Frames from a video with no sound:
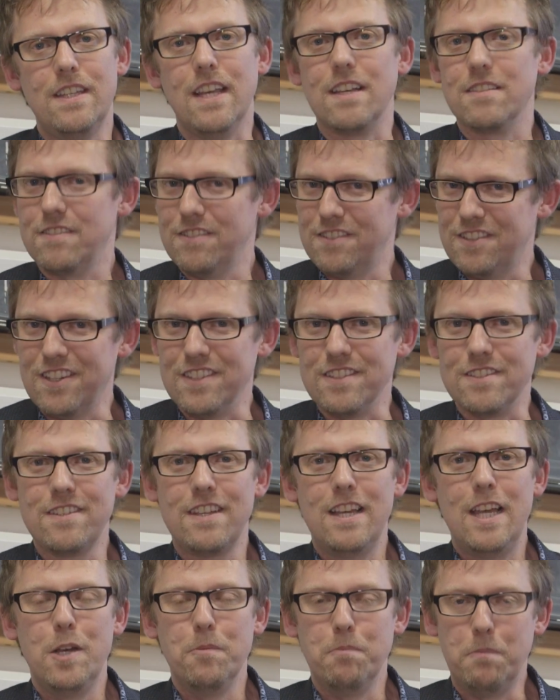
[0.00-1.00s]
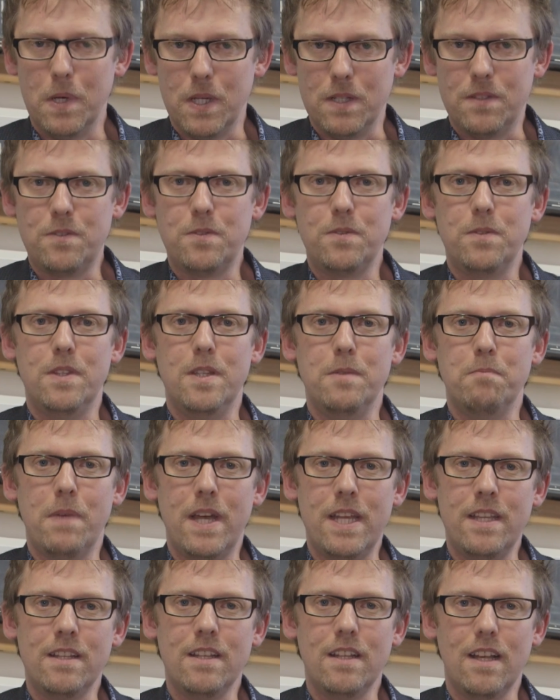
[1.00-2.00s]
Yes, it does. But the
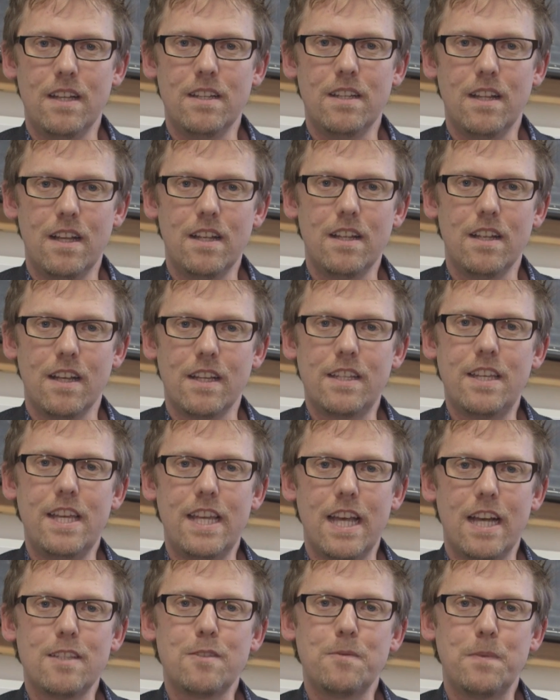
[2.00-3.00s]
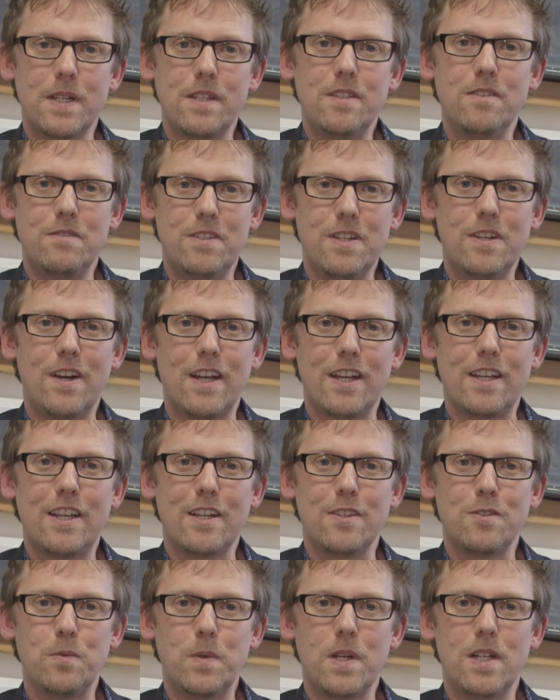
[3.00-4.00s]
main and a key aspect of Dirac
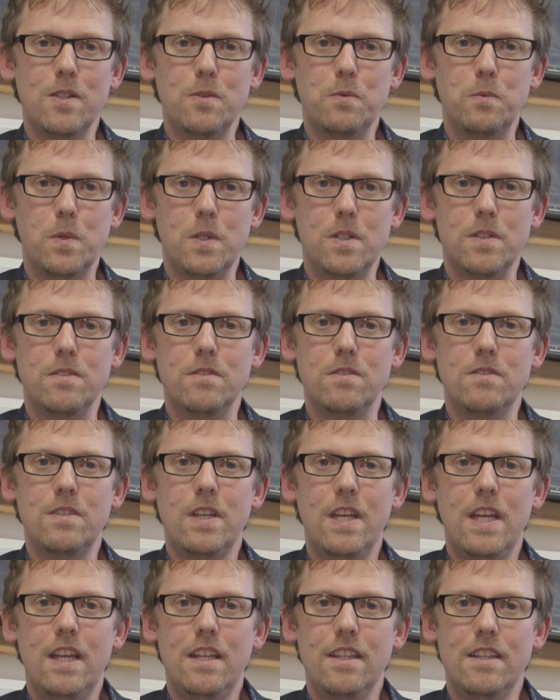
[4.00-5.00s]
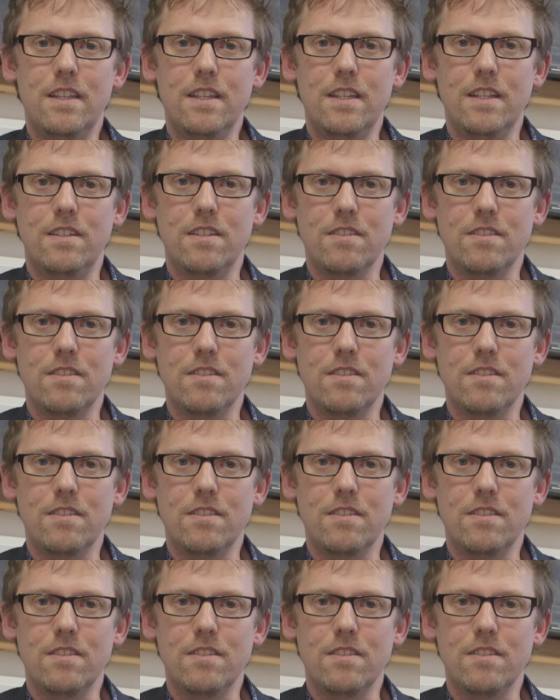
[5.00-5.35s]
as well was the